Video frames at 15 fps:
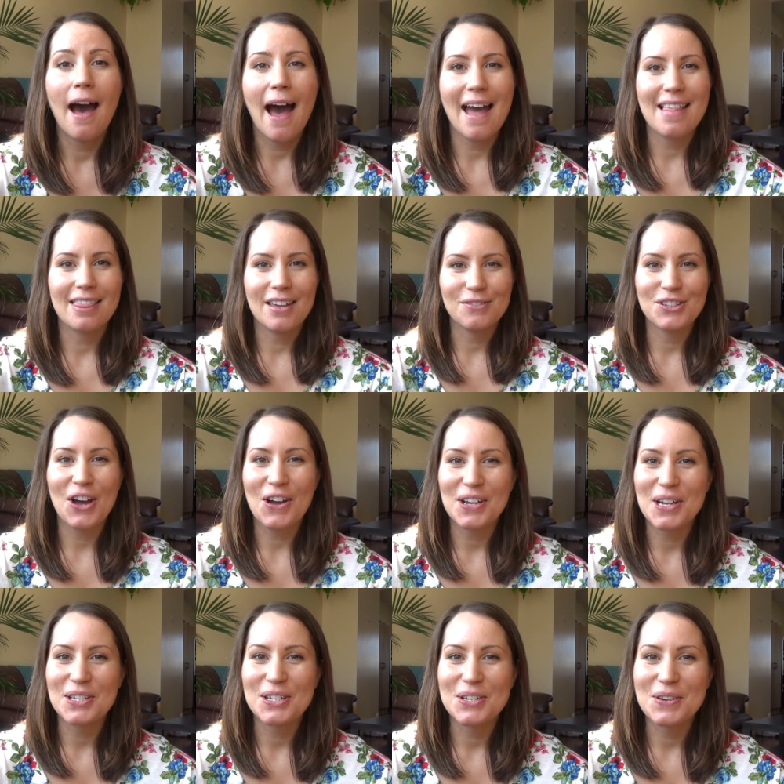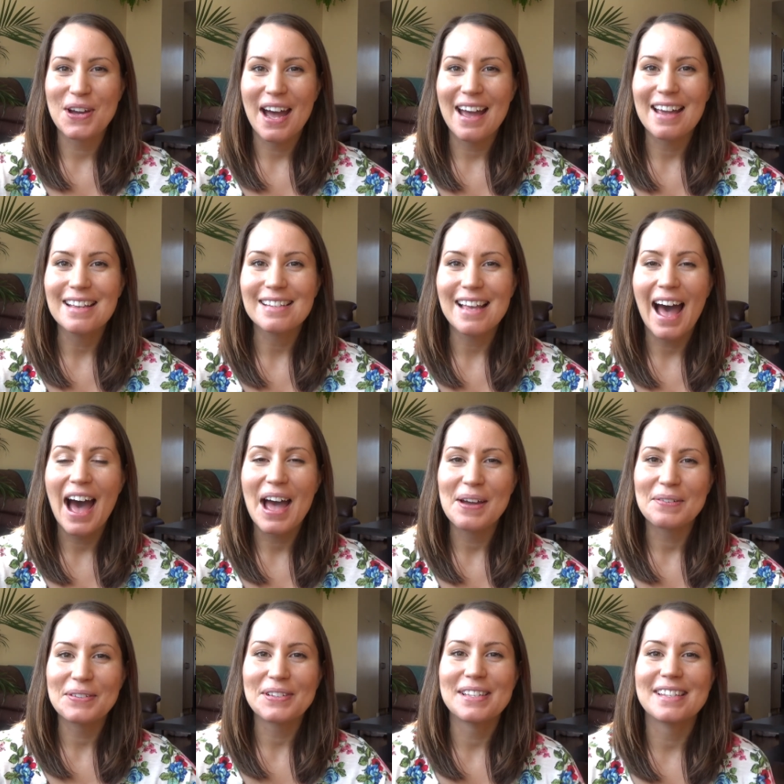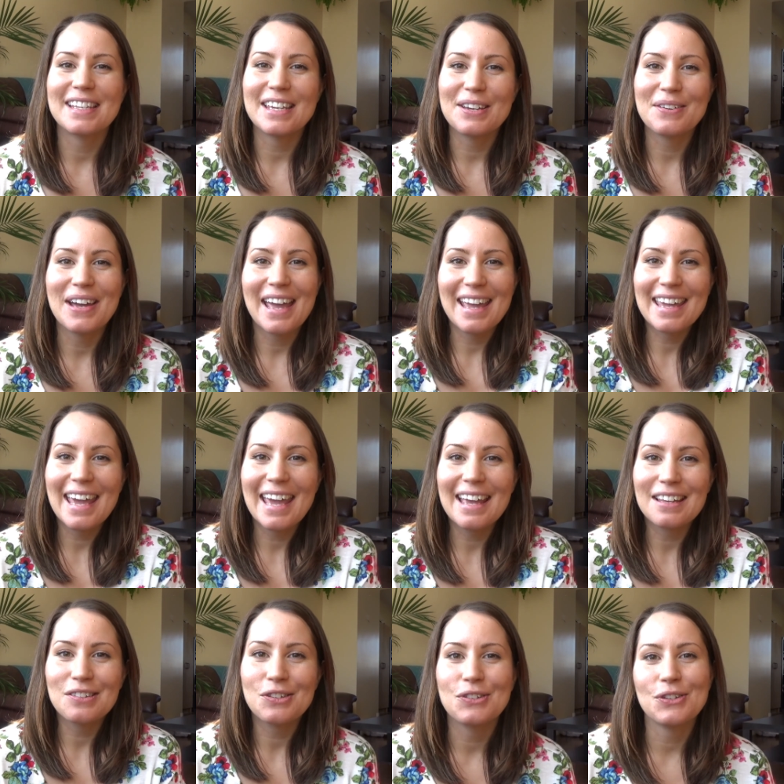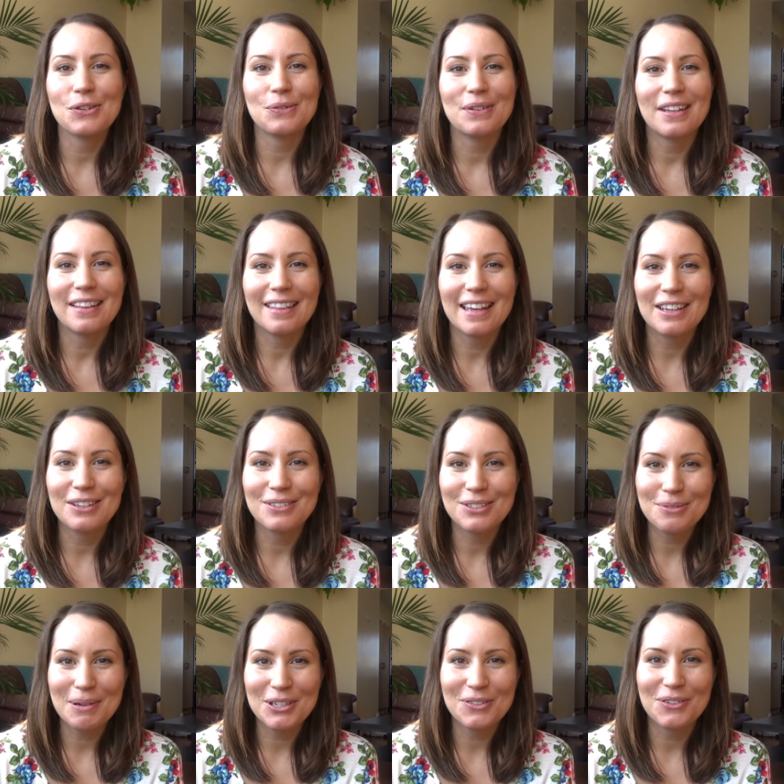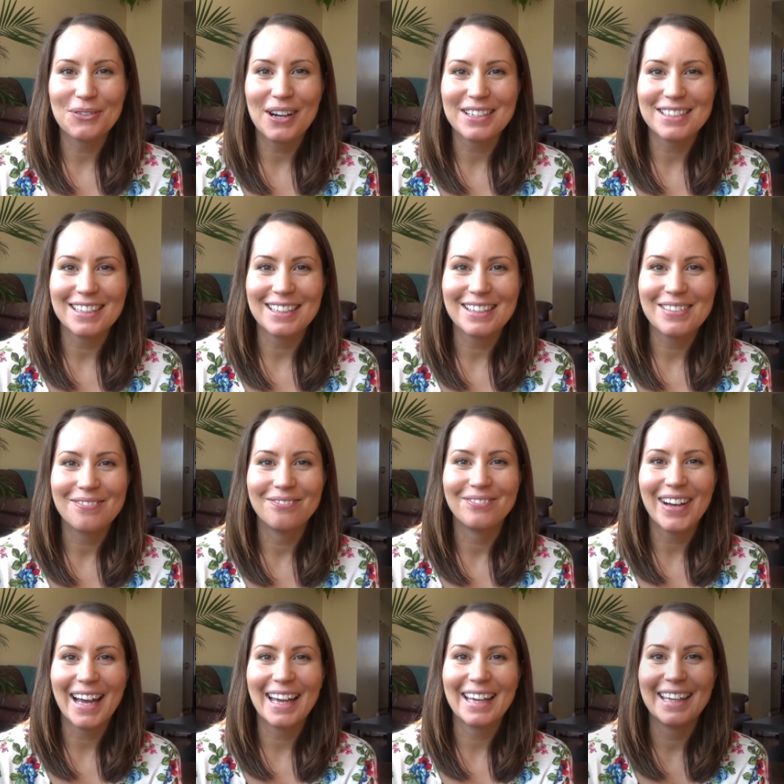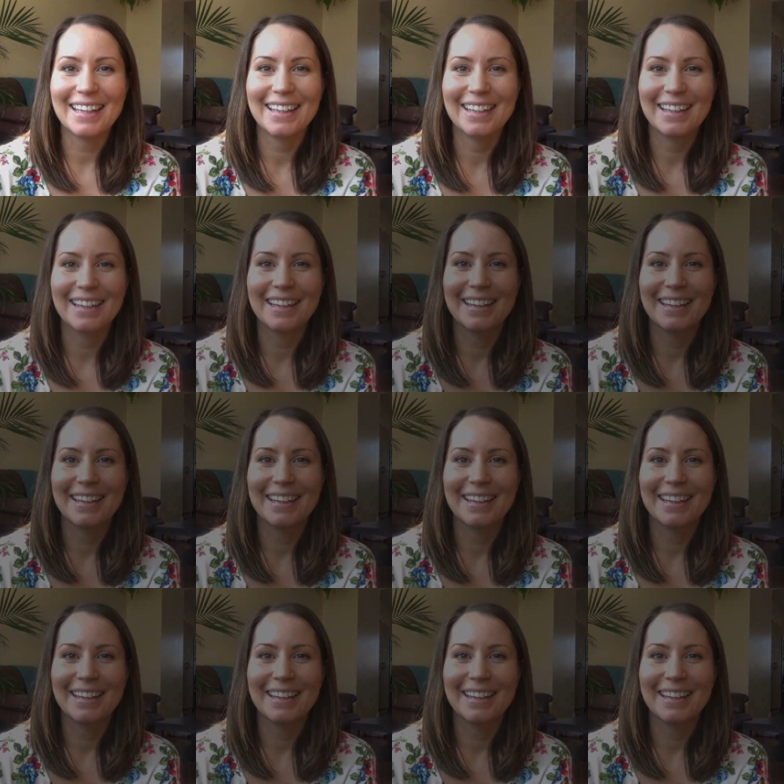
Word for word: I love talking to you guys. I will see you again soon. Thank you so much for watching. Bye.